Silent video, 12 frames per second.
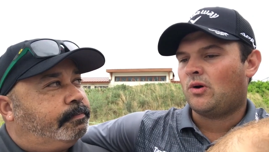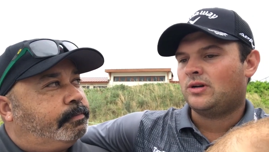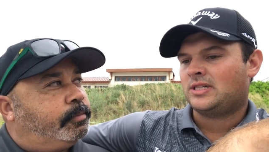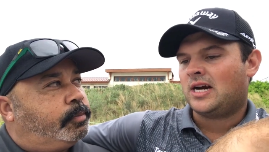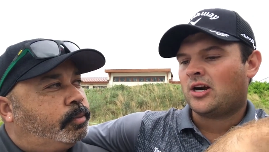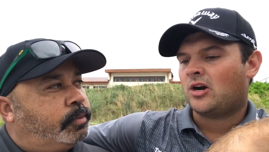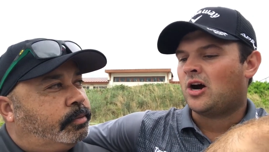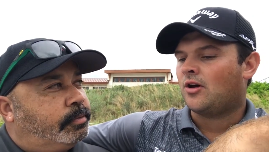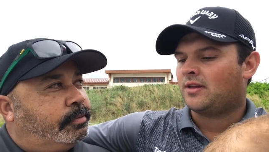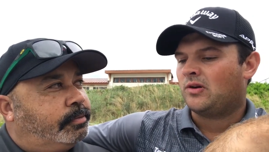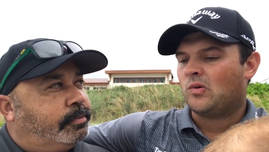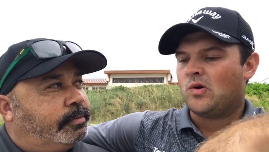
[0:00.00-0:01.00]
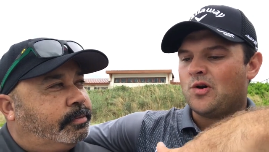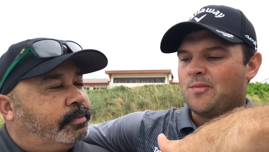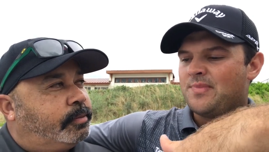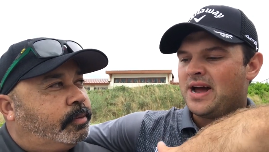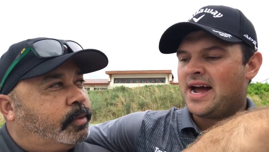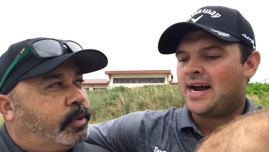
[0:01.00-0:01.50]
Speaker 1: We want Tiger healthy. We want him
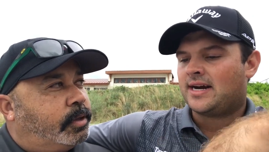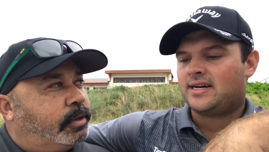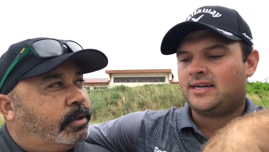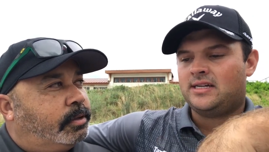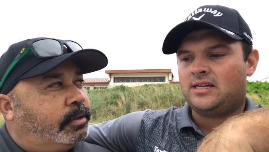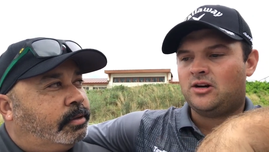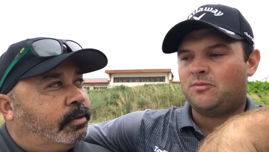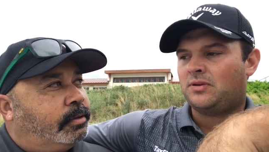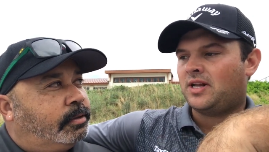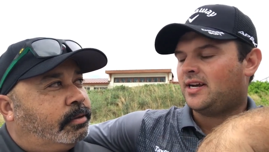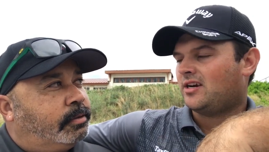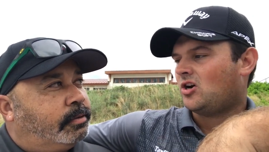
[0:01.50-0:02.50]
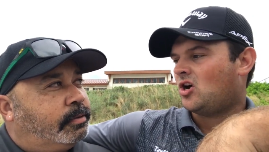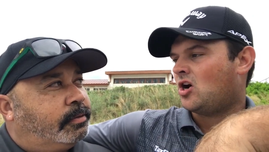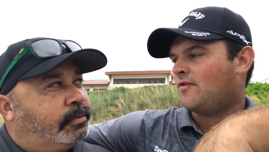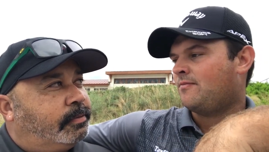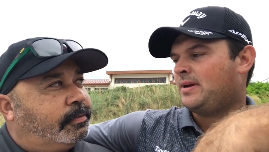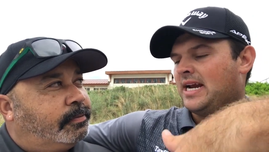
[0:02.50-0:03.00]
back, and, you know, playing
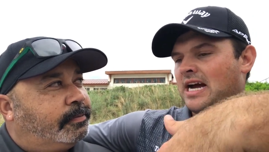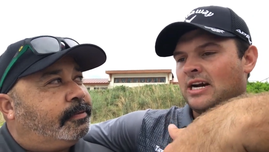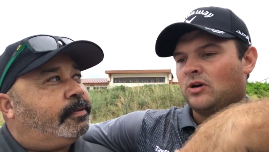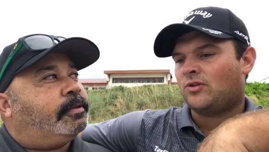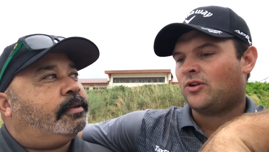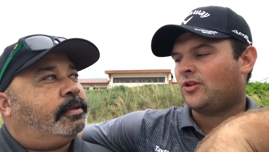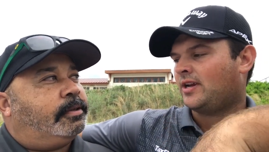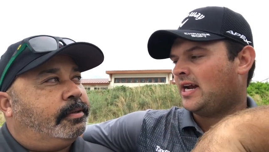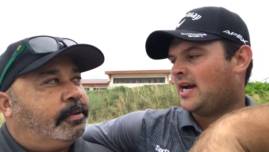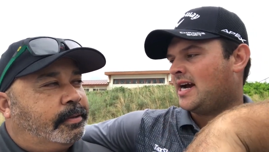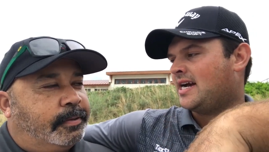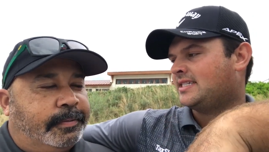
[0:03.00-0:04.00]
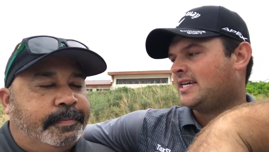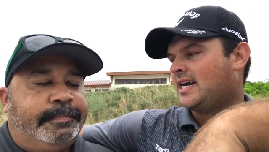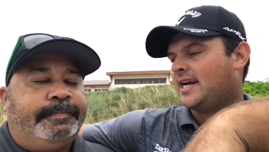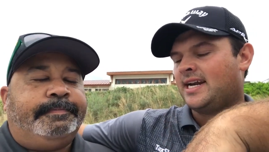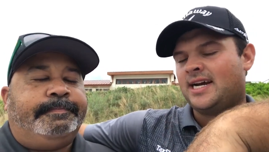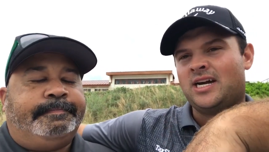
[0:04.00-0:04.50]
golf, being out here with all the guys,
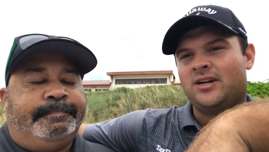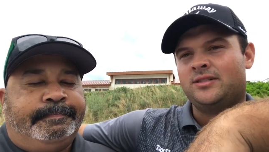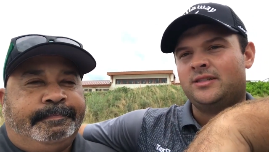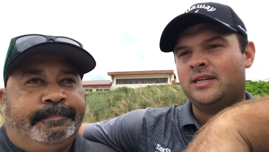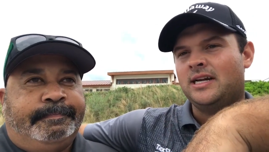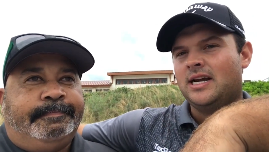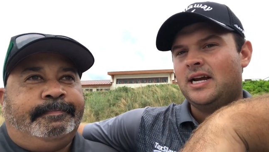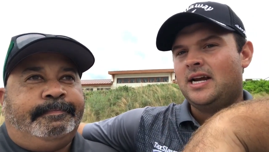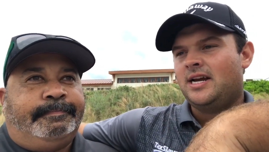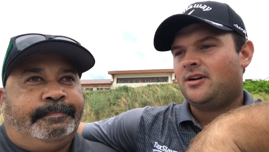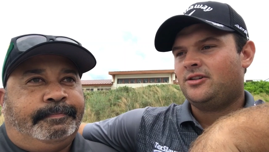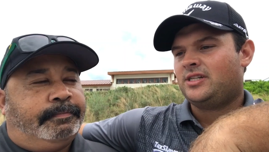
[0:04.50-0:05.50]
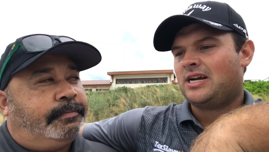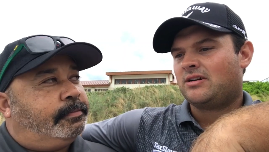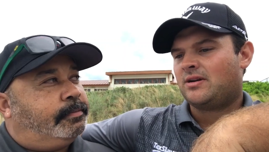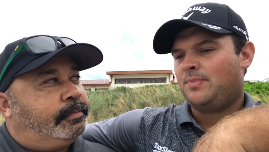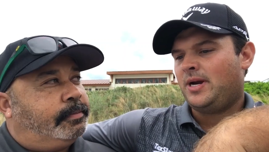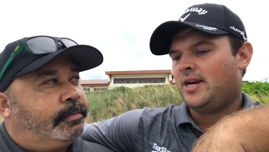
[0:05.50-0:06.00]
hanging out, and, you know, just out
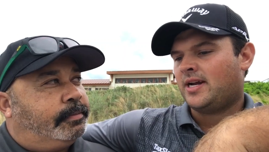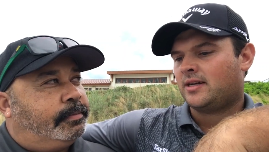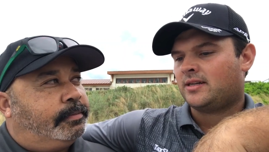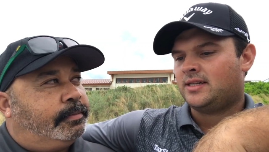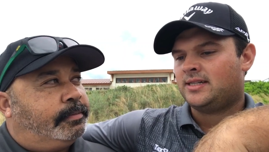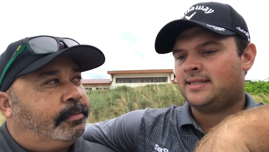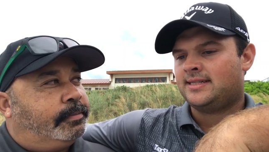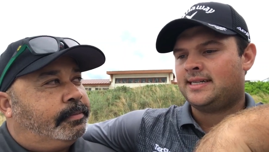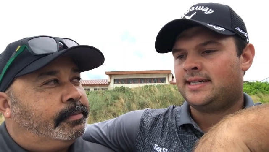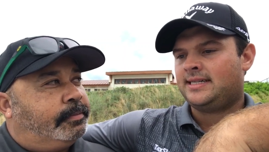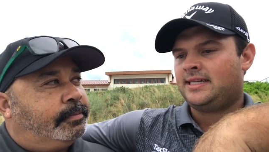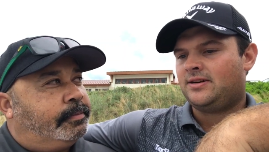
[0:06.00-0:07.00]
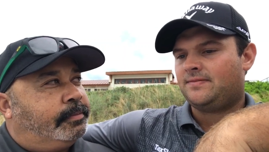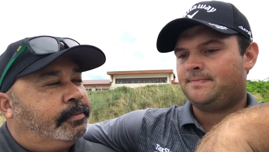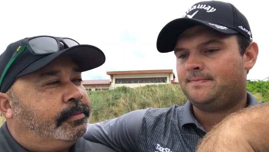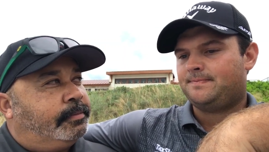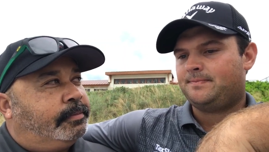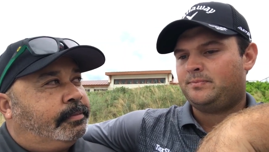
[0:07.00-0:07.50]
competing. Because, uh, you know,
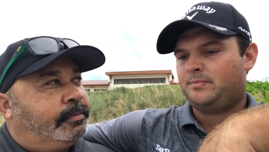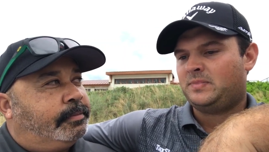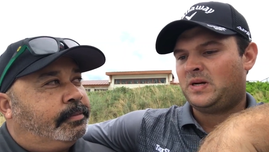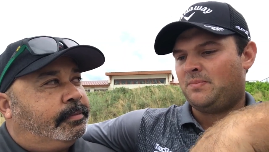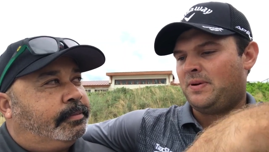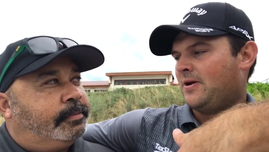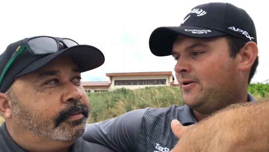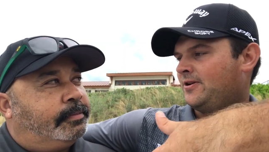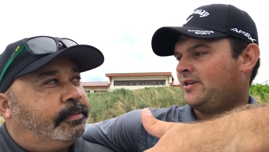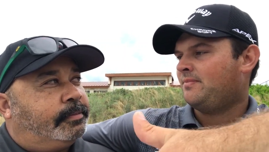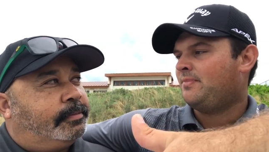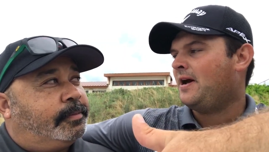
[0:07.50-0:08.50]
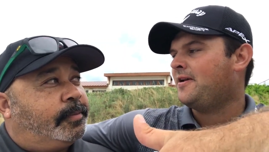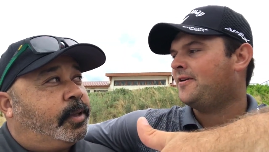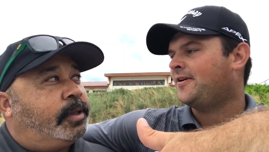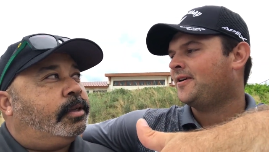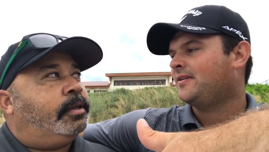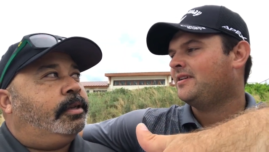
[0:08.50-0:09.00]
competitor to
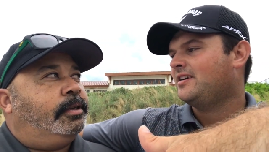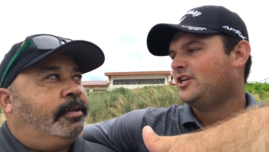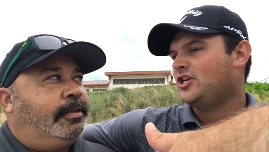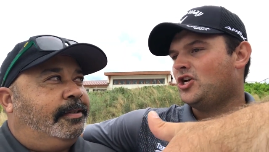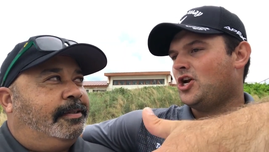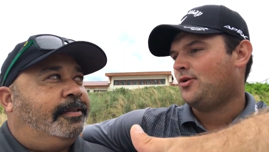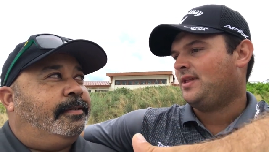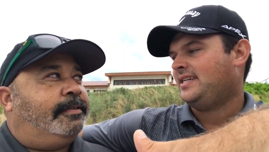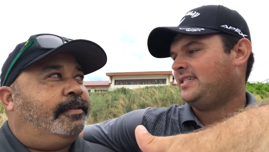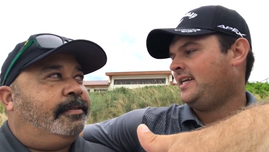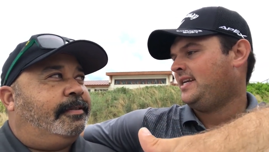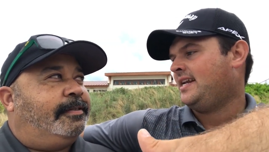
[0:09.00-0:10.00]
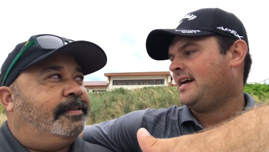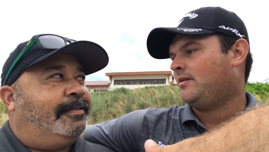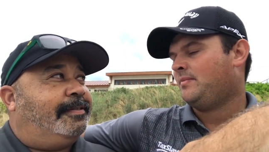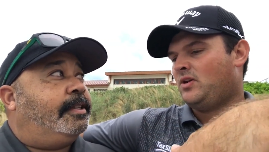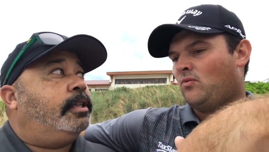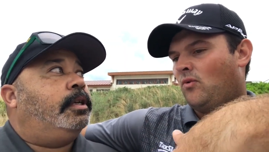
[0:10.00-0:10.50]
competitor, you know that's eating at him.
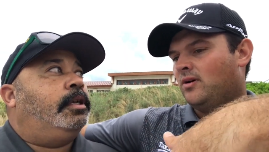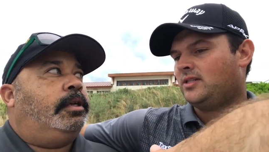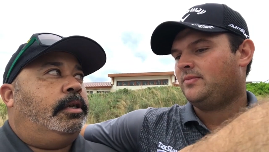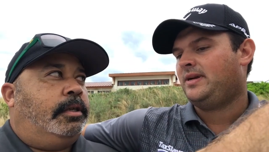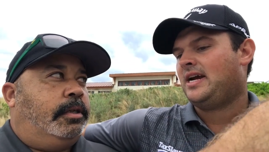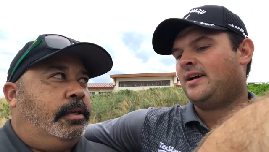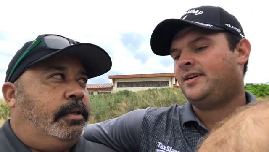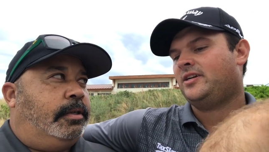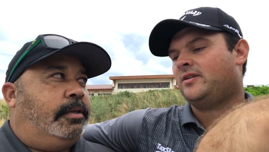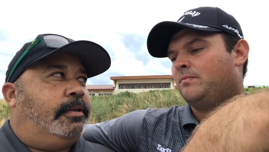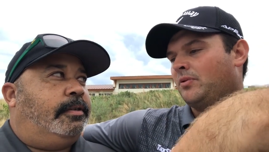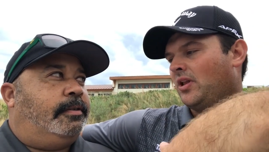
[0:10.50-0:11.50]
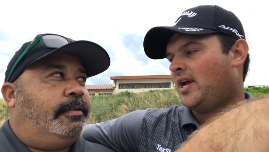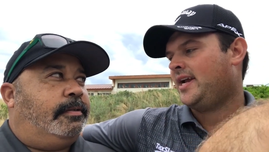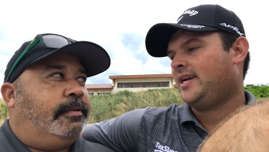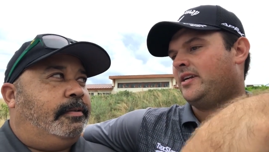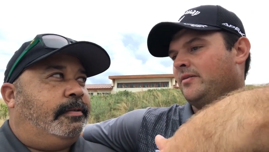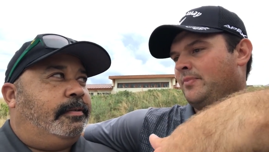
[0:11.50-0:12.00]
He wants to be out here
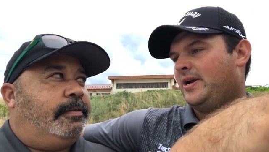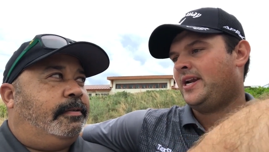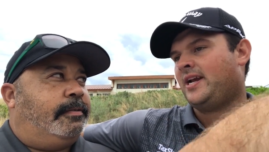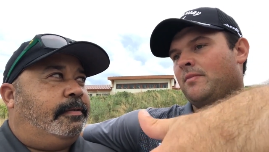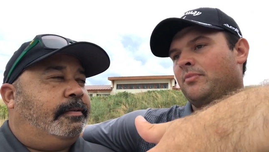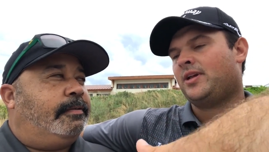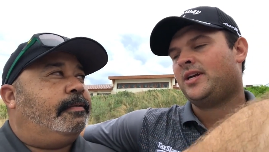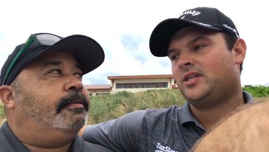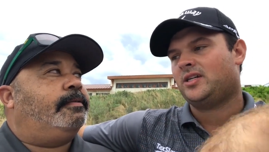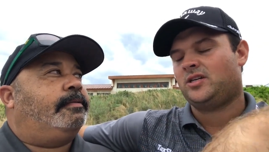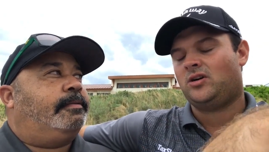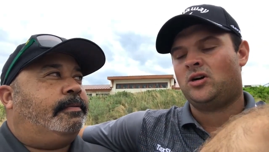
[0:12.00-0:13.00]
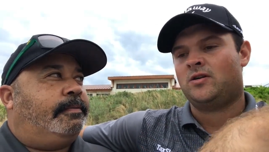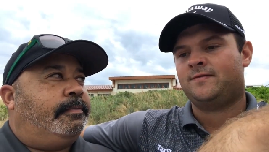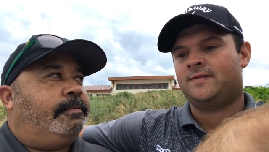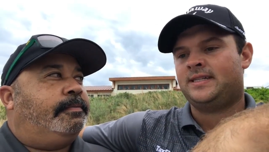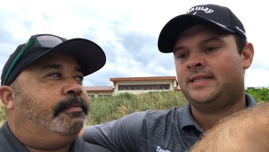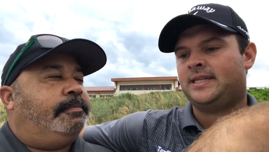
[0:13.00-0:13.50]
playing, competing, and playing good golf.
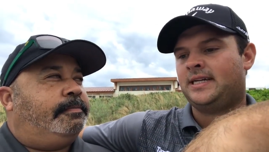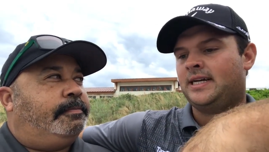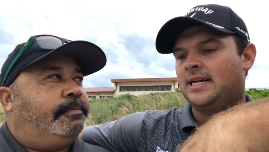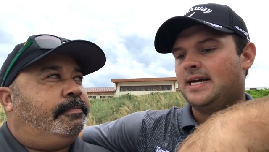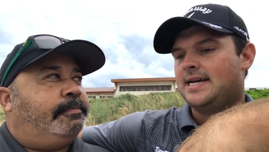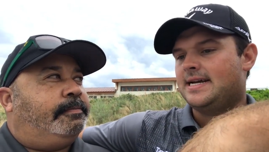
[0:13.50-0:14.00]
And, uh,